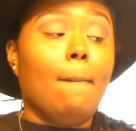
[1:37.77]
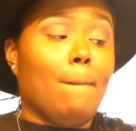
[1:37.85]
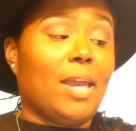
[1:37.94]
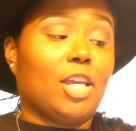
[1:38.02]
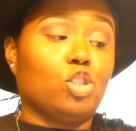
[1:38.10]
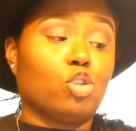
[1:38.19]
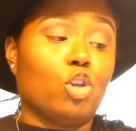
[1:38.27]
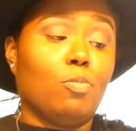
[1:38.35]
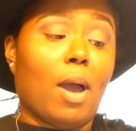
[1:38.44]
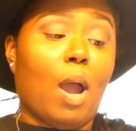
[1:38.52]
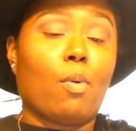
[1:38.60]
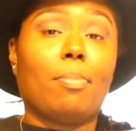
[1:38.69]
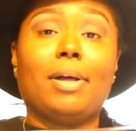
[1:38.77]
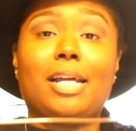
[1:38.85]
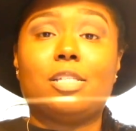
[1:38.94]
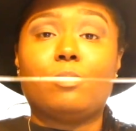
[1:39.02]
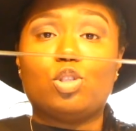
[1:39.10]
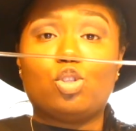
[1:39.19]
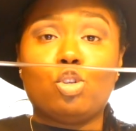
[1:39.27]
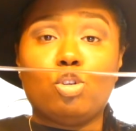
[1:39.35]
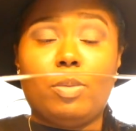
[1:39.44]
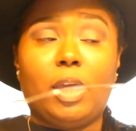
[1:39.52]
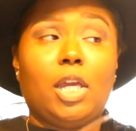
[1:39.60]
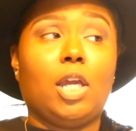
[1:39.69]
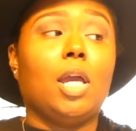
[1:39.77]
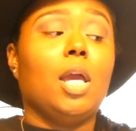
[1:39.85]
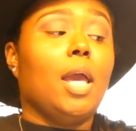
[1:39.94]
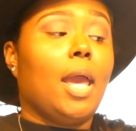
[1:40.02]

making sure you buy replacement tubing,